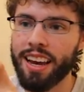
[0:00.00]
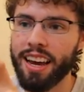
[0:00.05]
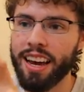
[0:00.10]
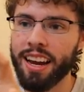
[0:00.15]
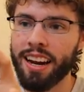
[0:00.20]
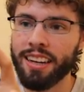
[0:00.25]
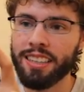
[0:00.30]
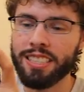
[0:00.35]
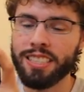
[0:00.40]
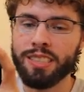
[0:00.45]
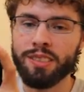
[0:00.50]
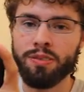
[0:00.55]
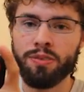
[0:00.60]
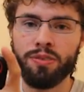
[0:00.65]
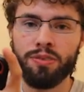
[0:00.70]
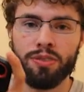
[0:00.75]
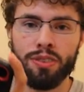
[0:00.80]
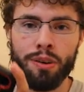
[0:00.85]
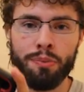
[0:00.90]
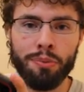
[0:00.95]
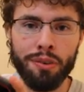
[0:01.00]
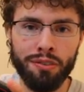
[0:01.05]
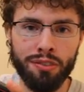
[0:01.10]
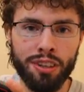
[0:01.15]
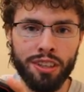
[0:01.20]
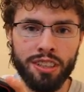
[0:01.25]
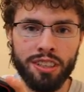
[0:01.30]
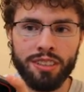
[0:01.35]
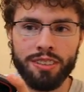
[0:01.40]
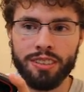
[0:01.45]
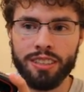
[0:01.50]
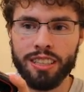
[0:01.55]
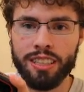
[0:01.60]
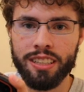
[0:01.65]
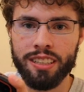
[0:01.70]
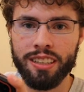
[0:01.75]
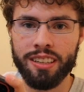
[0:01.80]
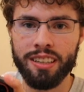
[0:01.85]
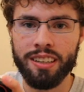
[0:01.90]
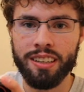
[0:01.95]
and I just flip it
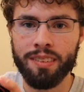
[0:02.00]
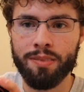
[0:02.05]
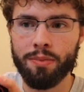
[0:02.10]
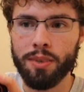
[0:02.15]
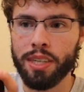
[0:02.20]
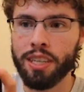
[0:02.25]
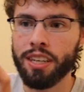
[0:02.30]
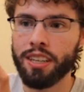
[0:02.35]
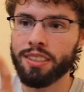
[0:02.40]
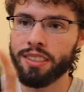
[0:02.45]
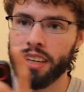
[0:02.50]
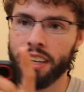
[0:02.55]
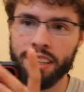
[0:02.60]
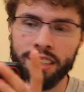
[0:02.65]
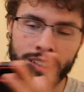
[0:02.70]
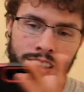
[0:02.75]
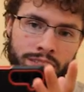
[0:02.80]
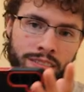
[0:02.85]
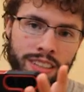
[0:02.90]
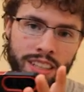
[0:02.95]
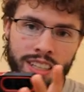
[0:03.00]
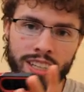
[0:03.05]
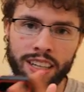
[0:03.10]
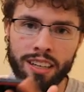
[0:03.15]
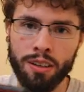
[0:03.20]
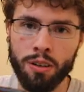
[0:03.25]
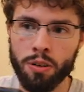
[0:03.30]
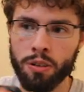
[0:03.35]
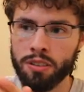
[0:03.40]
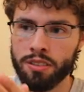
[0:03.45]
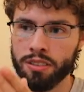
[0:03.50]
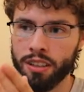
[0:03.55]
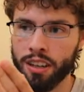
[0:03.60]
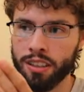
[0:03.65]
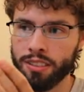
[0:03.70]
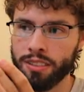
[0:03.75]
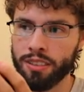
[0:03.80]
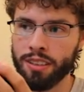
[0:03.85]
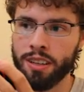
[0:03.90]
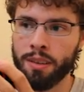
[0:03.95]
vertically because I couldn't really get it
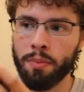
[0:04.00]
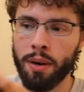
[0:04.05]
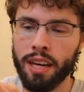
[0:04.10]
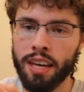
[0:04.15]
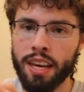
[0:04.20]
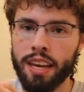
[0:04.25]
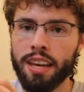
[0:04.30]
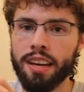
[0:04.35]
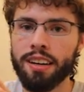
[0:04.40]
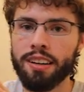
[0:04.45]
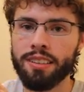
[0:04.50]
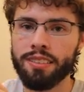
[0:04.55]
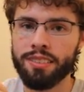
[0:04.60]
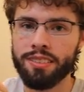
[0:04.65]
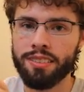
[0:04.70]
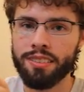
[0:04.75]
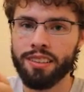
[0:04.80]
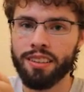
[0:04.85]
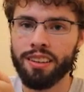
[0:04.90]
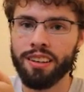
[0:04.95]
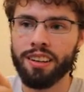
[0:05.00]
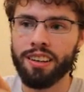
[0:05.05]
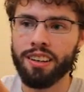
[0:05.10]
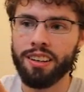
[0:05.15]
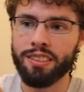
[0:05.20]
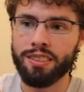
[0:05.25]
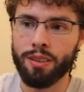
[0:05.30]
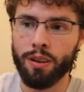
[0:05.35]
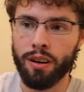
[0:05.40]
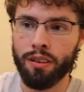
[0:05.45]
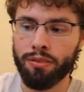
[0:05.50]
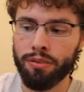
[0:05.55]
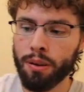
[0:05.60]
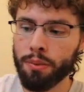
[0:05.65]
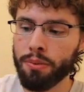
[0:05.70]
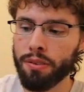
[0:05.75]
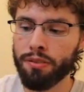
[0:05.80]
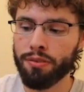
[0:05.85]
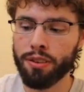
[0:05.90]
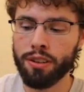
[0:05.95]
horizontally in my hands. So I
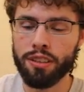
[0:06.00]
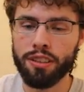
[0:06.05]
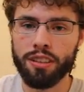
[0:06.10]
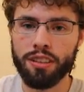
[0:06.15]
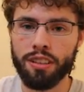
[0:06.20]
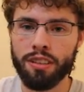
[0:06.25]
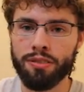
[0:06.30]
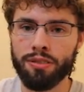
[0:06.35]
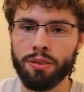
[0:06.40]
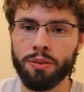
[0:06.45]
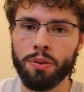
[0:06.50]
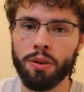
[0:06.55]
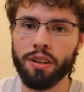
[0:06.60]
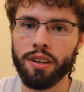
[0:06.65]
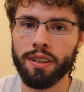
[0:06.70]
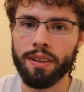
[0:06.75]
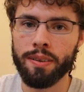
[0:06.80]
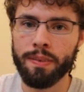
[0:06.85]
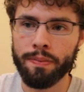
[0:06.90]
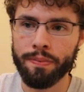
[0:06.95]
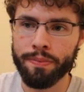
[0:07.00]
flip it vertically for one.